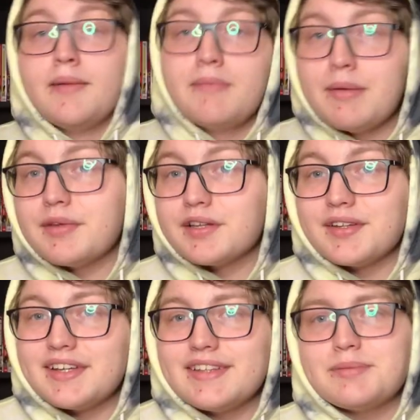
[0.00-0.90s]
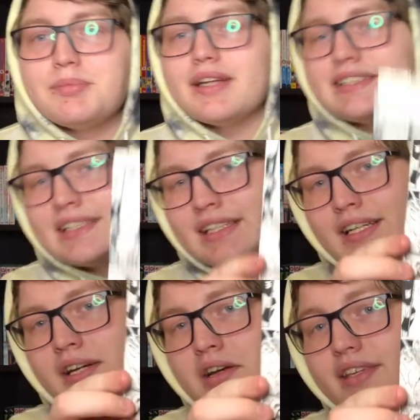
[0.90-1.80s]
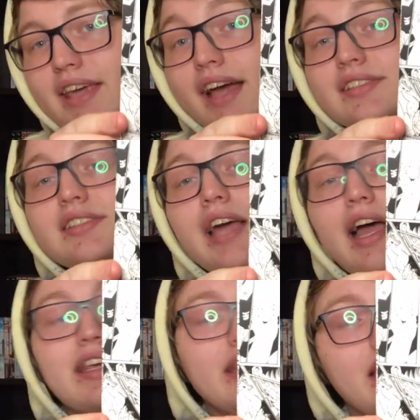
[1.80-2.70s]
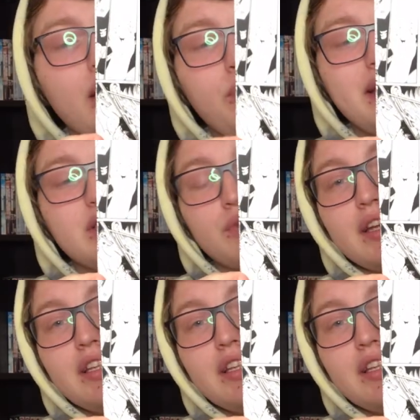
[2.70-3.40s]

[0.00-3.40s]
Maybe a little hint. But yes, I cannot wait to read